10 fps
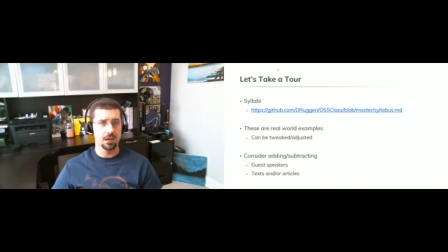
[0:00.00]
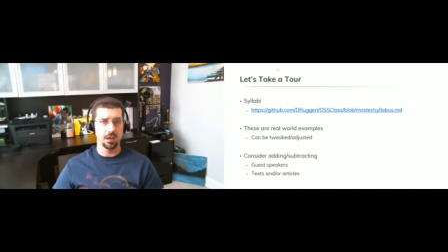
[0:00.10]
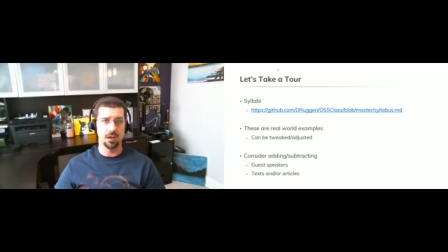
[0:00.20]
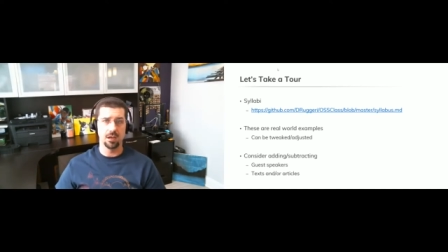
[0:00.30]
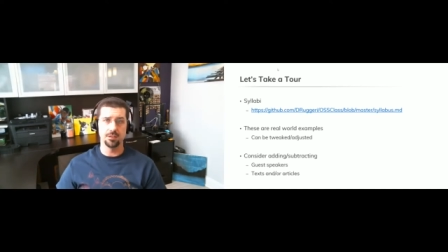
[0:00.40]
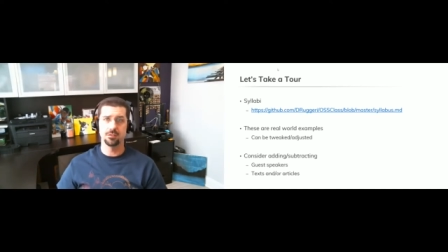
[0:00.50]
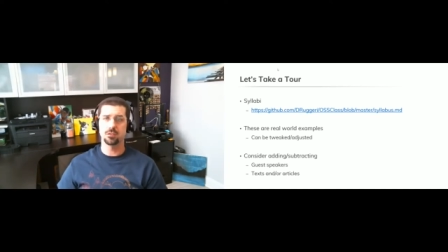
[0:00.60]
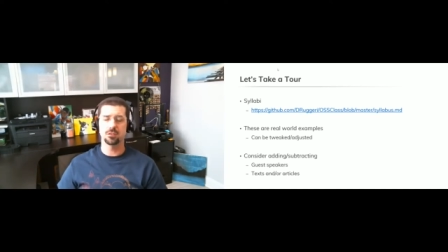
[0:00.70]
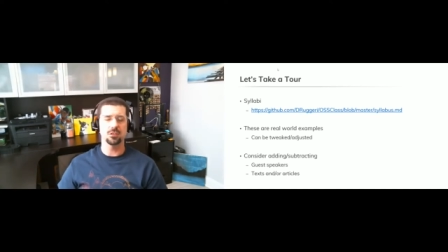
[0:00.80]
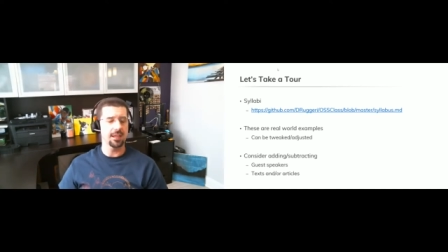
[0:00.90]
uh,
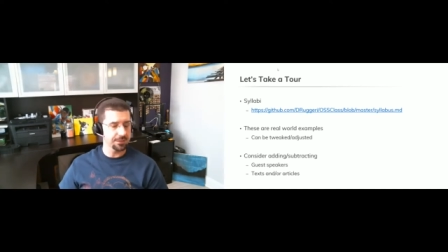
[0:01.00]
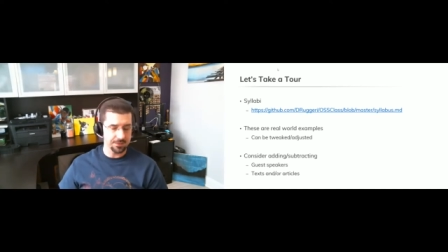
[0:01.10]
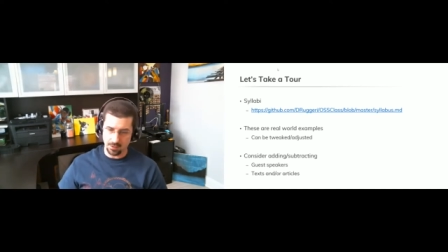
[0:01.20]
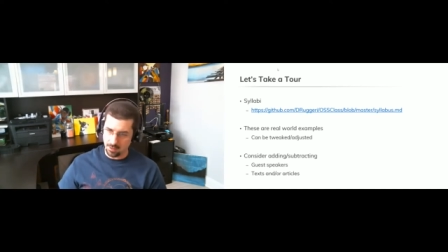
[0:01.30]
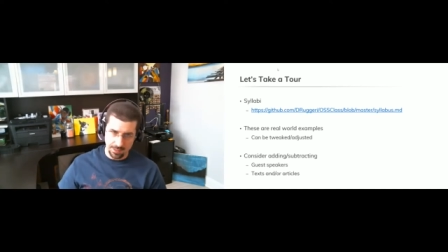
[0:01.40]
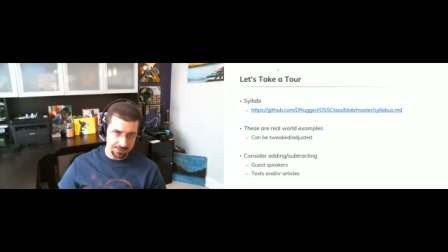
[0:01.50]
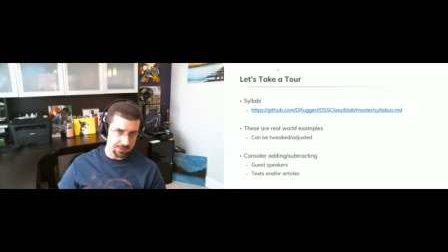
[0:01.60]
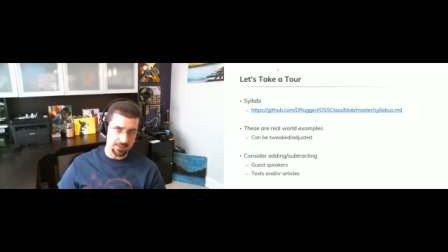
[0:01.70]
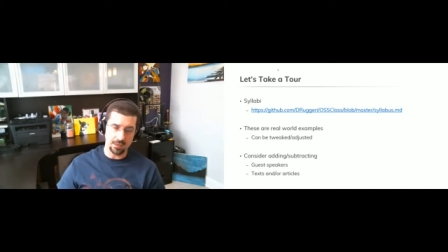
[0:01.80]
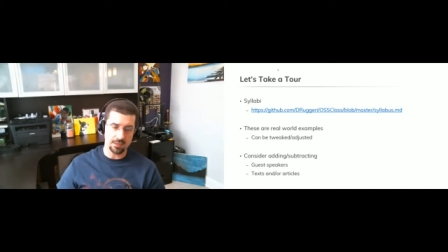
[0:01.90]
classic,
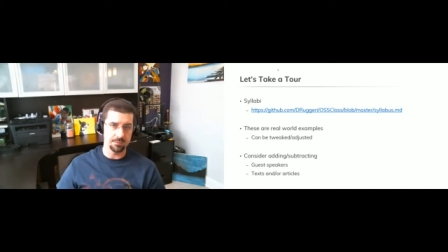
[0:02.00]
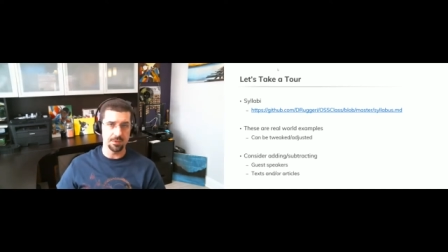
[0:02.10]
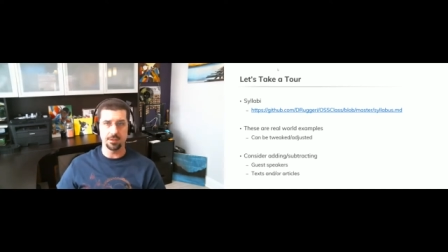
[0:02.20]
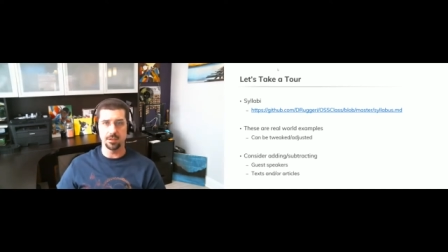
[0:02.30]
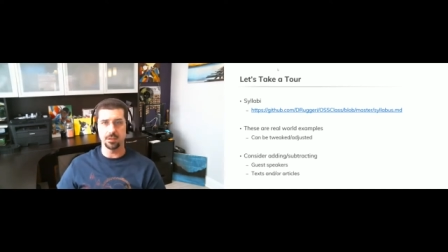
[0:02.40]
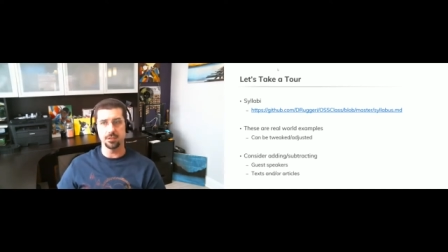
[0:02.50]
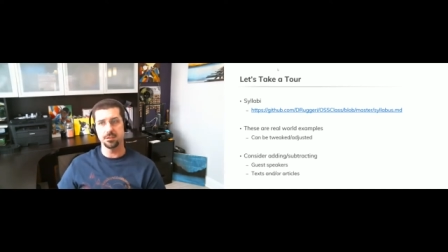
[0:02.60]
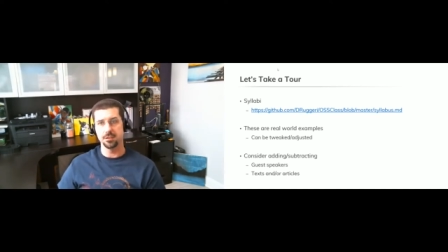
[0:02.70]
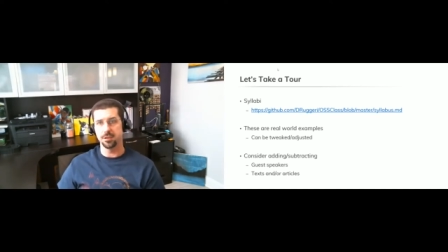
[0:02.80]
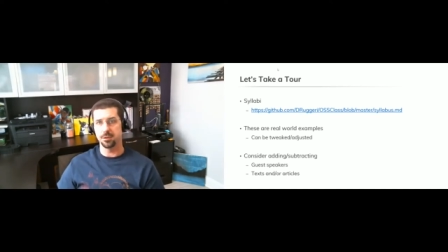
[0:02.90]
classic document that,
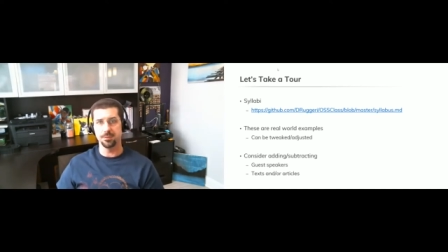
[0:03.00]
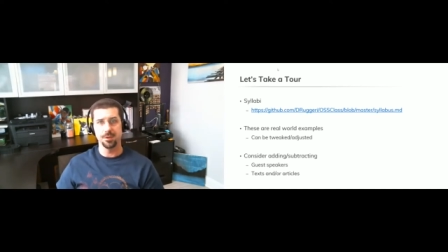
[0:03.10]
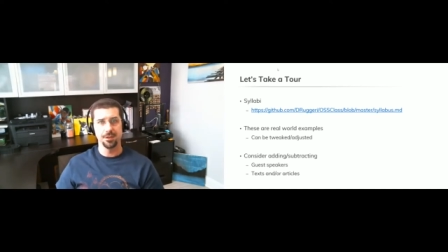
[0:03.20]
you know,